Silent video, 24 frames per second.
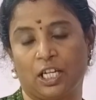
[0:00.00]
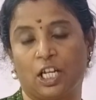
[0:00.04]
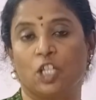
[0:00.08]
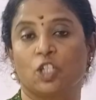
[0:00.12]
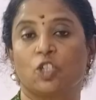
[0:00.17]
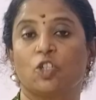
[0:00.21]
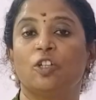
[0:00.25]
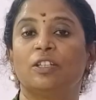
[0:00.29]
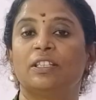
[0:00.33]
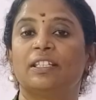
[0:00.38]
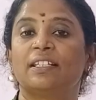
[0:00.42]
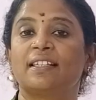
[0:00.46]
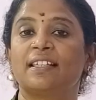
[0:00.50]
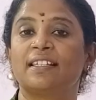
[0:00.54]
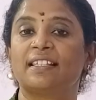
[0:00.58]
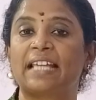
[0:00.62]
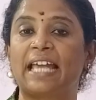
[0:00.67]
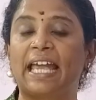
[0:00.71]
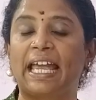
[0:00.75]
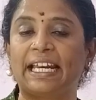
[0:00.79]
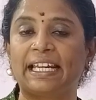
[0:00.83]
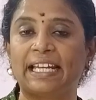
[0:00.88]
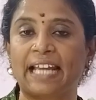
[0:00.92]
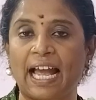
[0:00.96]
So this is
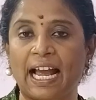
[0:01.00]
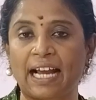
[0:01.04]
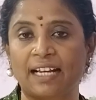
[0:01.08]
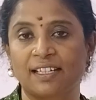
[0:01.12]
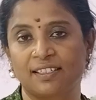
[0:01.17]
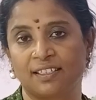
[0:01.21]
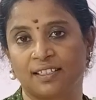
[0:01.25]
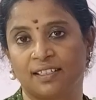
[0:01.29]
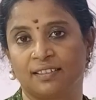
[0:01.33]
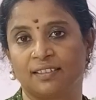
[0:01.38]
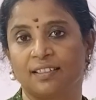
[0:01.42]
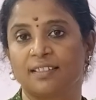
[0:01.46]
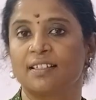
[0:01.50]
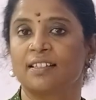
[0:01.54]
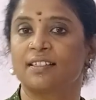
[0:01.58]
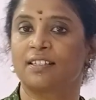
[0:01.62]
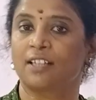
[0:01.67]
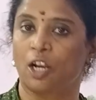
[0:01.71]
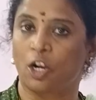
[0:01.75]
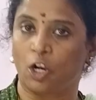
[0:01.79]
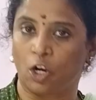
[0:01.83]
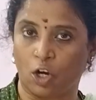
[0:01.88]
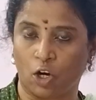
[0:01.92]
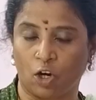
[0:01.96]
enacted, this is
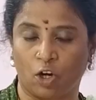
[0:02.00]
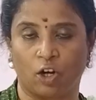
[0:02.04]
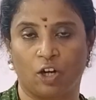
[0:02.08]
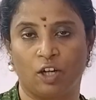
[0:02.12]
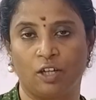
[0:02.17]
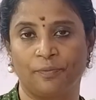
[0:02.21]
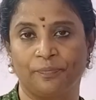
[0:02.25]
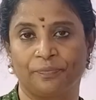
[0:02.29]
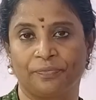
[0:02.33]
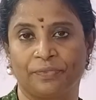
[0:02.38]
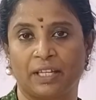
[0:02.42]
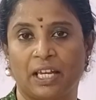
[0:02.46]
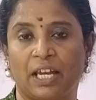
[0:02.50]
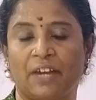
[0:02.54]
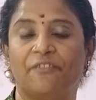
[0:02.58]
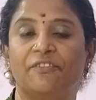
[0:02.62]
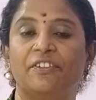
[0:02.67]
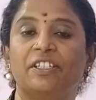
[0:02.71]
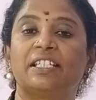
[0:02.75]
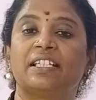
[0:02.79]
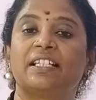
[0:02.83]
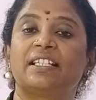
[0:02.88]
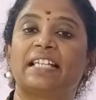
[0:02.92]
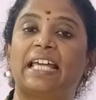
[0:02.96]
a law
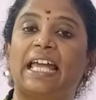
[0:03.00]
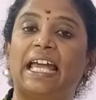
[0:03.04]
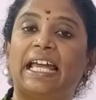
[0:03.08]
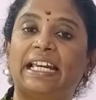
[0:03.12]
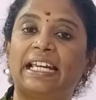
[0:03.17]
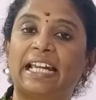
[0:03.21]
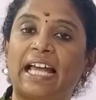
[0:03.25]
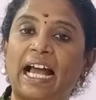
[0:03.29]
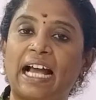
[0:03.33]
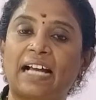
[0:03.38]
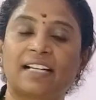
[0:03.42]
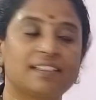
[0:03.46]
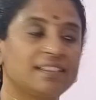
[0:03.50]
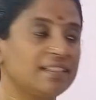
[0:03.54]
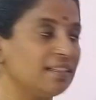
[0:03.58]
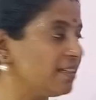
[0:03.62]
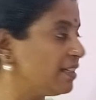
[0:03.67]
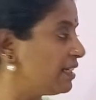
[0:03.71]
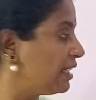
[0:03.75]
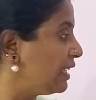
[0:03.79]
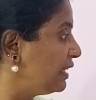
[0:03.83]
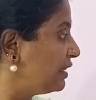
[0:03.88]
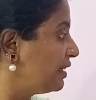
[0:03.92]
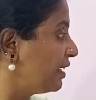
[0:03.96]
which is
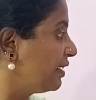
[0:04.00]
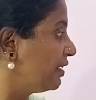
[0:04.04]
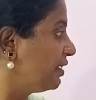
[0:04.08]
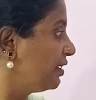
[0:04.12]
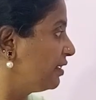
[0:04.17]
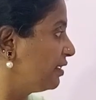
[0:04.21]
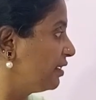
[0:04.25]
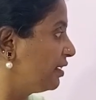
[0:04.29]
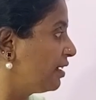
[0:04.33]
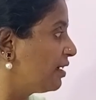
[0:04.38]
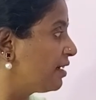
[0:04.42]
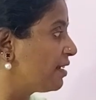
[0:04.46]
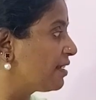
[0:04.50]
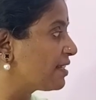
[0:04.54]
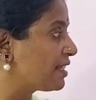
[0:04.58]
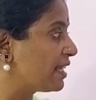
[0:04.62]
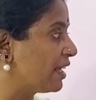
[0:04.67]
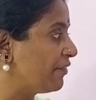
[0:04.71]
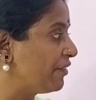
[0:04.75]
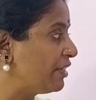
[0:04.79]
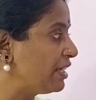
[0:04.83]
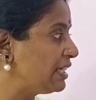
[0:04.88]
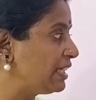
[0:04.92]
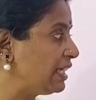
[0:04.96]
enacted in the year
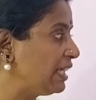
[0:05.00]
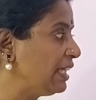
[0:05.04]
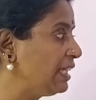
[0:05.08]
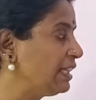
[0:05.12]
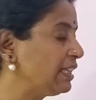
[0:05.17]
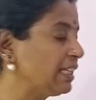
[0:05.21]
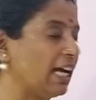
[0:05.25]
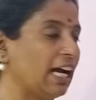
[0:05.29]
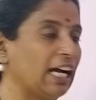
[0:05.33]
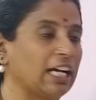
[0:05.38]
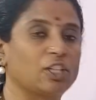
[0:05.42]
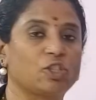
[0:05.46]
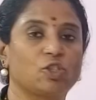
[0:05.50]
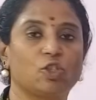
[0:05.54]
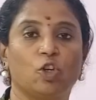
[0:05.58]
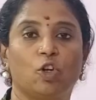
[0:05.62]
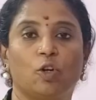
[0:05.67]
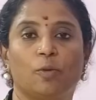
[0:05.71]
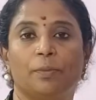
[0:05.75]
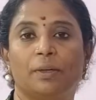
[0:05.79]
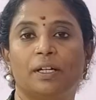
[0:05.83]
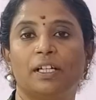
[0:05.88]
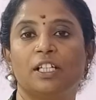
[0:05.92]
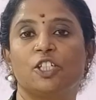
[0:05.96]
17th
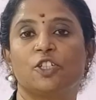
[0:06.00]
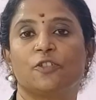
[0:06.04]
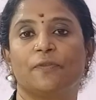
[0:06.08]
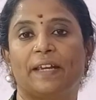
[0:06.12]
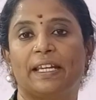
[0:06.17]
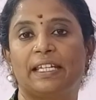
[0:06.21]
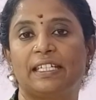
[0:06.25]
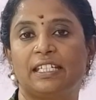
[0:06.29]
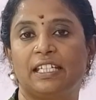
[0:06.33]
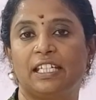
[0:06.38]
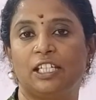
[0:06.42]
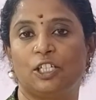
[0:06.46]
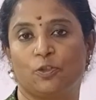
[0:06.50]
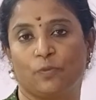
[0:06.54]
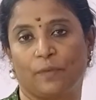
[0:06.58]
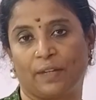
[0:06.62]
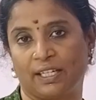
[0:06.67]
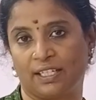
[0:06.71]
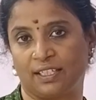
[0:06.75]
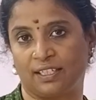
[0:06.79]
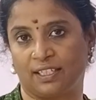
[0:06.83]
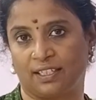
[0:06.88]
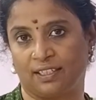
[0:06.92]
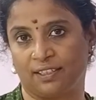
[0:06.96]
October
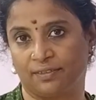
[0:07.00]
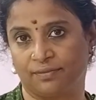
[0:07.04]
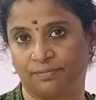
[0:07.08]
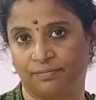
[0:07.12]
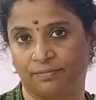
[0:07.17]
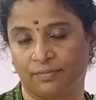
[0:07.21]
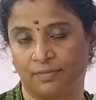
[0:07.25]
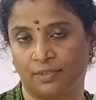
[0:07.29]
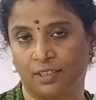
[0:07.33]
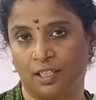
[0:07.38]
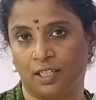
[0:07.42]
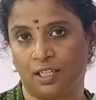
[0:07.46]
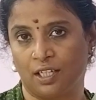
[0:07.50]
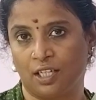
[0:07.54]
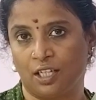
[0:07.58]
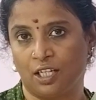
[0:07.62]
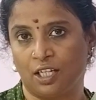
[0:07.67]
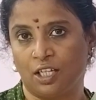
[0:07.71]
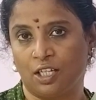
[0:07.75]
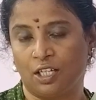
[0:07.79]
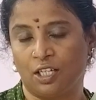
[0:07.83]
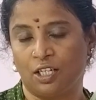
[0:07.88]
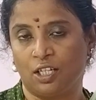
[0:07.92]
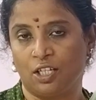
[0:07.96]
2000.
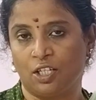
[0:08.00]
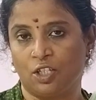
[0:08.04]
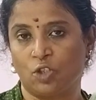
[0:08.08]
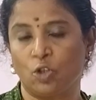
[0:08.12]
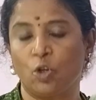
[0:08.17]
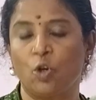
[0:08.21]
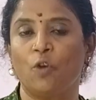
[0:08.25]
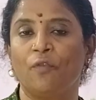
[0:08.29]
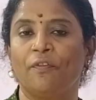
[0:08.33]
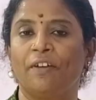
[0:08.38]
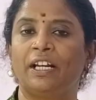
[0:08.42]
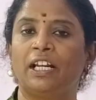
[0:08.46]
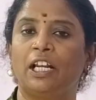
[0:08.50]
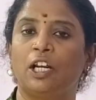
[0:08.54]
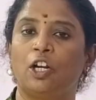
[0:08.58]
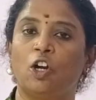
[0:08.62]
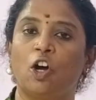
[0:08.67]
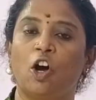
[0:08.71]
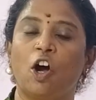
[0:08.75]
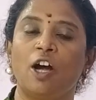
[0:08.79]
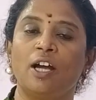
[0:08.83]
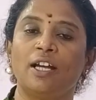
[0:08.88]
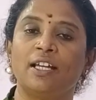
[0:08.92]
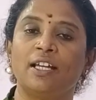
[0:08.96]
So when a law